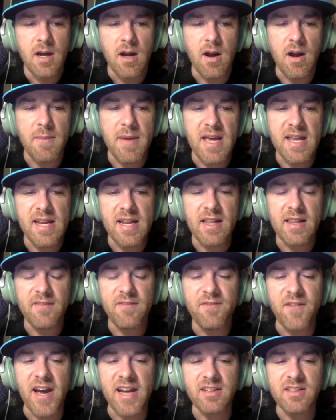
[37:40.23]
All right, man.
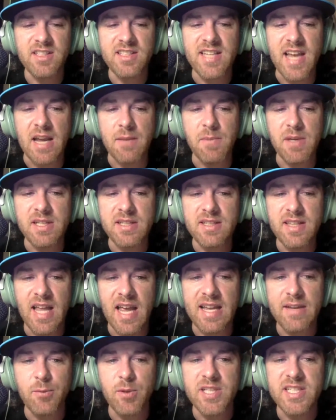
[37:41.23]
Final segment.
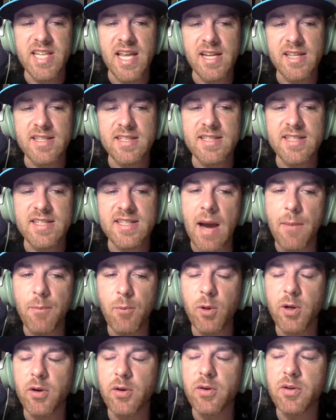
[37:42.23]
Like we said at the
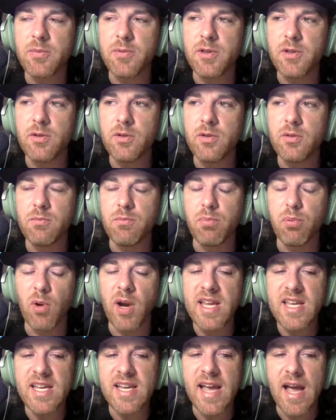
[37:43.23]
top, we're going to be
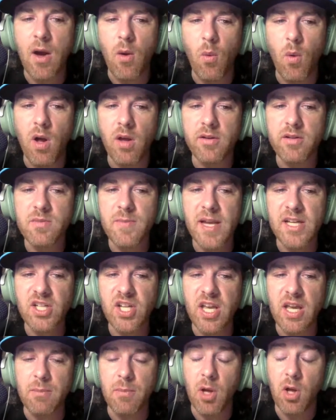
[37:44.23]
breaking out Waldo's
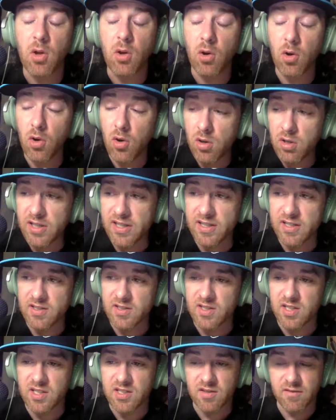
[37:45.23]
Magic 8 Ball early
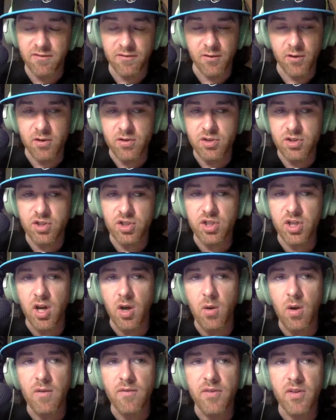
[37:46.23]
this season. First
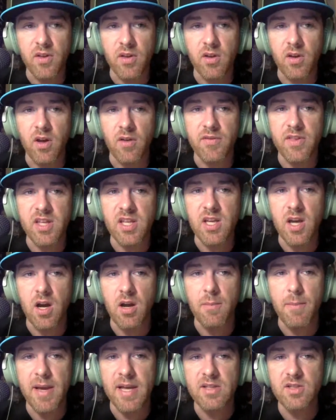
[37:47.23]
show of the
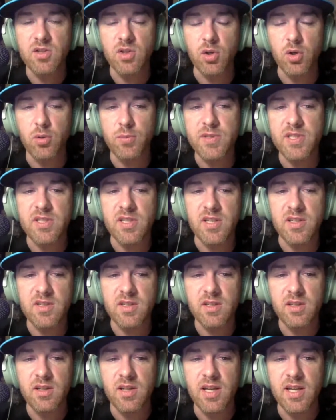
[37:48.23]
young men's hoops
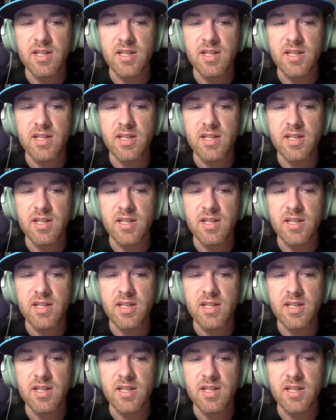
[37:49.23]
season.